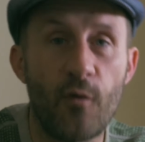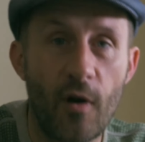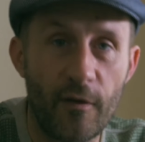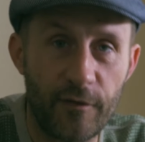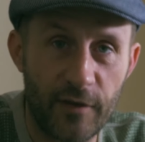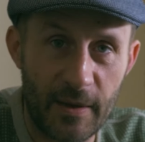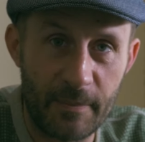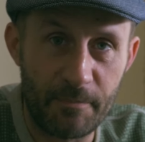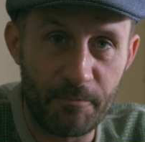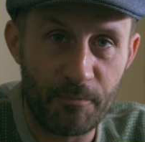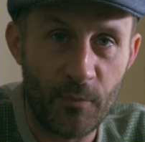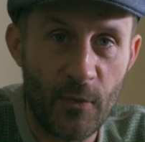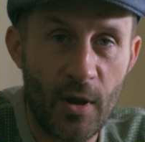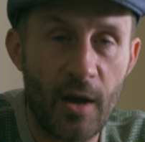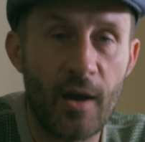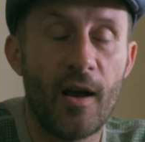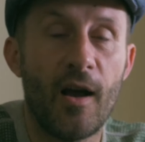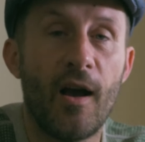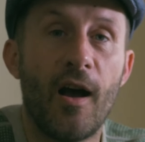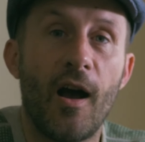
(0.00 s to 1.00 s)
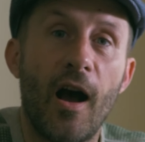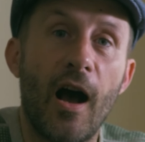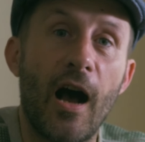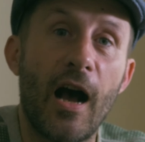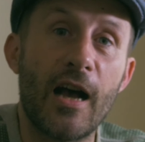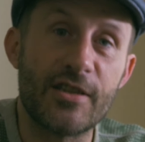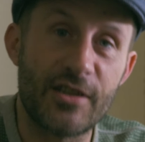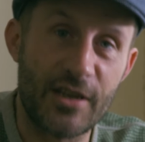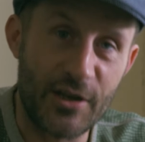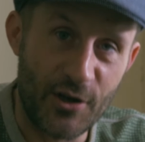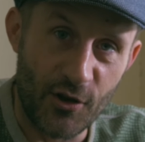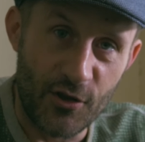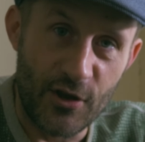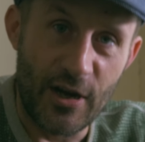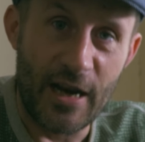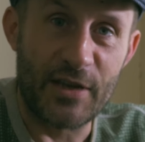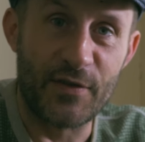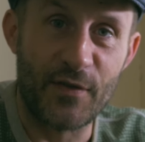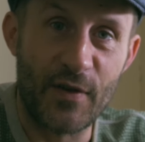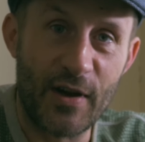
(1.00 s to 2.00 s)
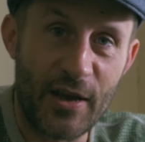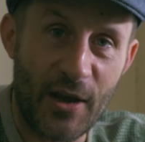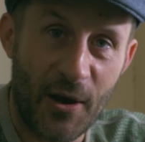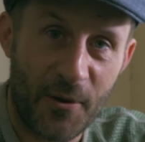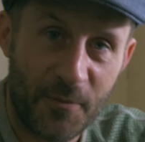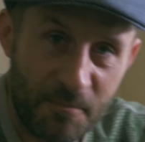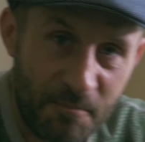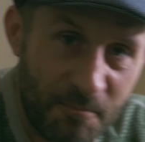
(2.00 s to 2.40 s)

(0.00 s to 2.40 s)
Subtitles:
waffling. I'll see you on the next video.